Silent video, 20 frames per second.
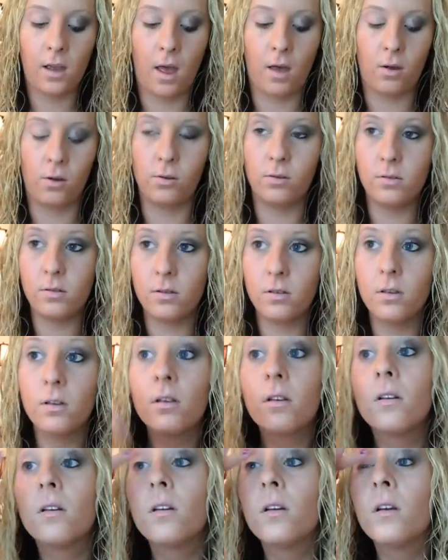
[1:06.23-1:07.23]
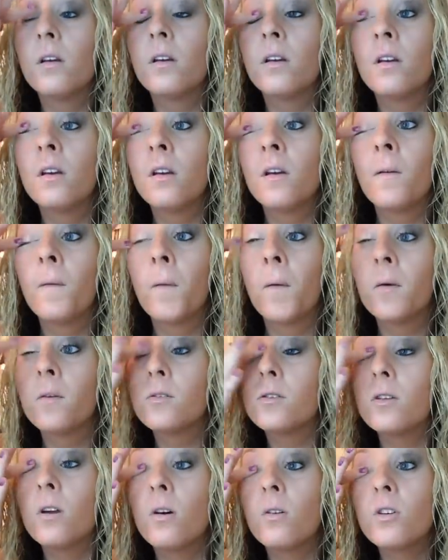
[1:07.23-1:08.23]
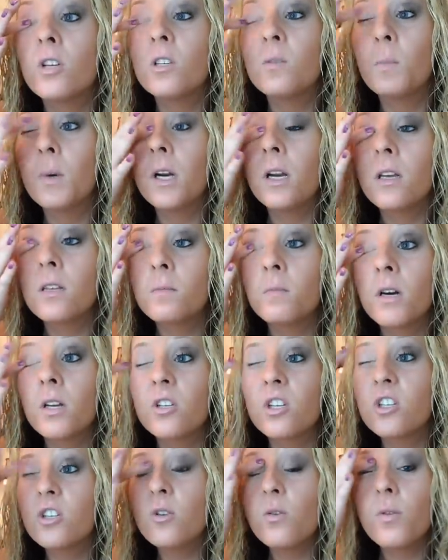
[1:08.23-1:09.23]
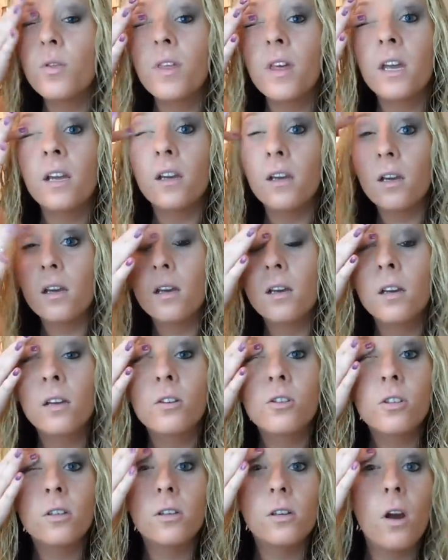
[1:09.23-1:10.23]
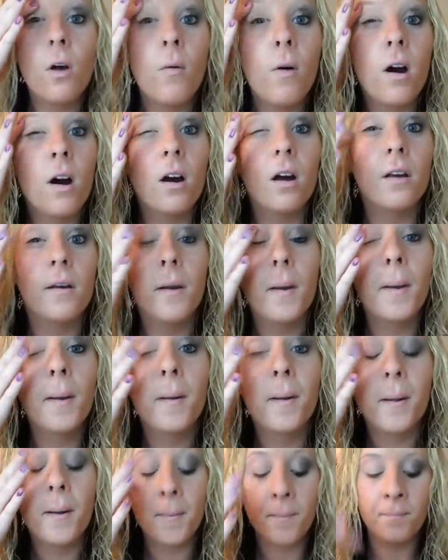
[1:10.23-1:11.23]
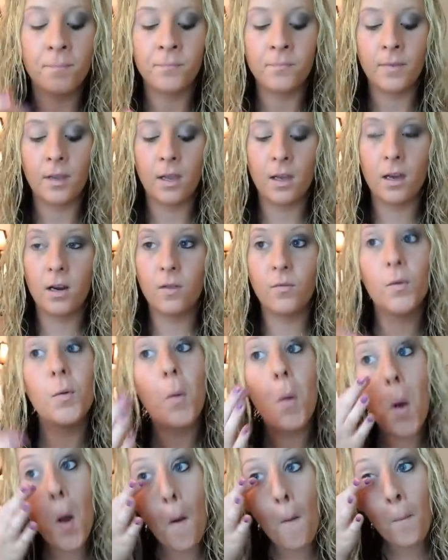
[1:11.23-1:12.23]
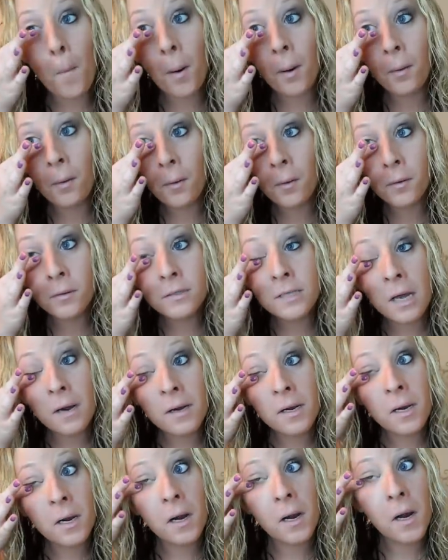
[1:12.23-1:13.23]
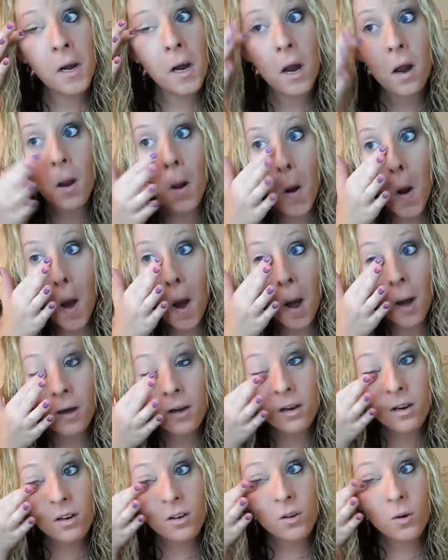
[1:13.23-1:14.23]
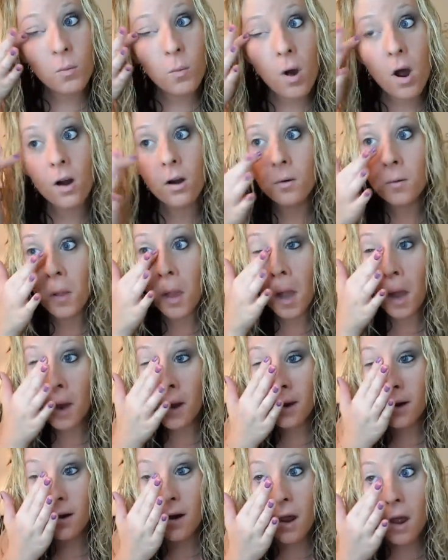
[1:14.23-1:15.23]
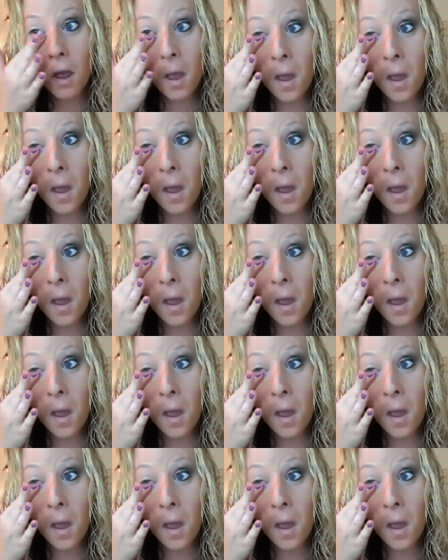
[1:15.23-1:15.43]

else. So just put as much as you think should go on. And if you want, put a little down here near your waterline.